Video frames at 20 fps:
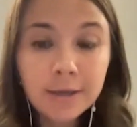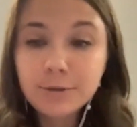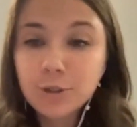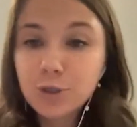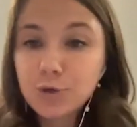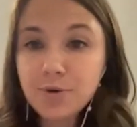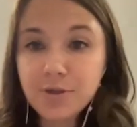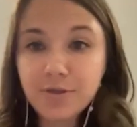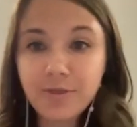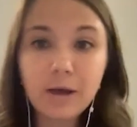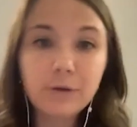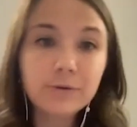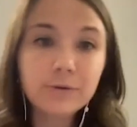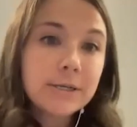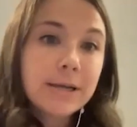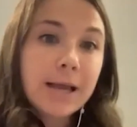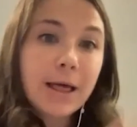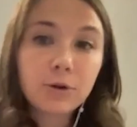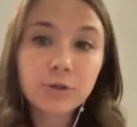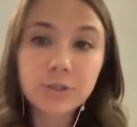to
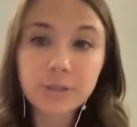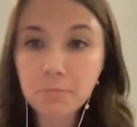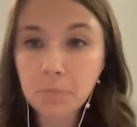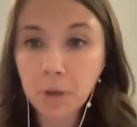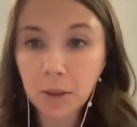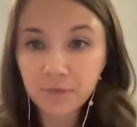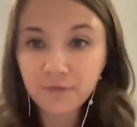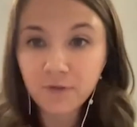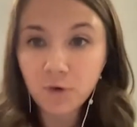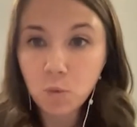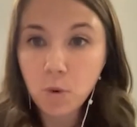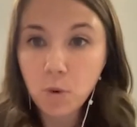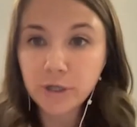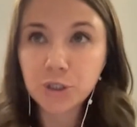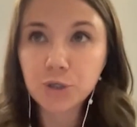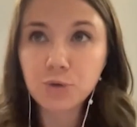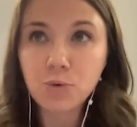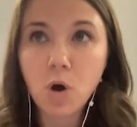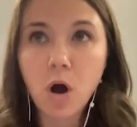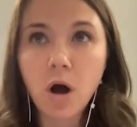$1,000 a month for
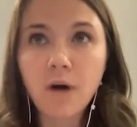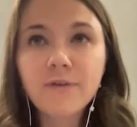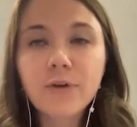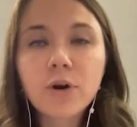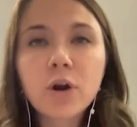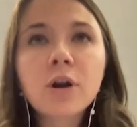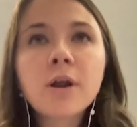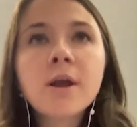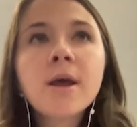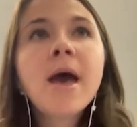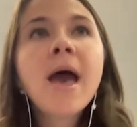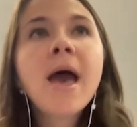what you offer.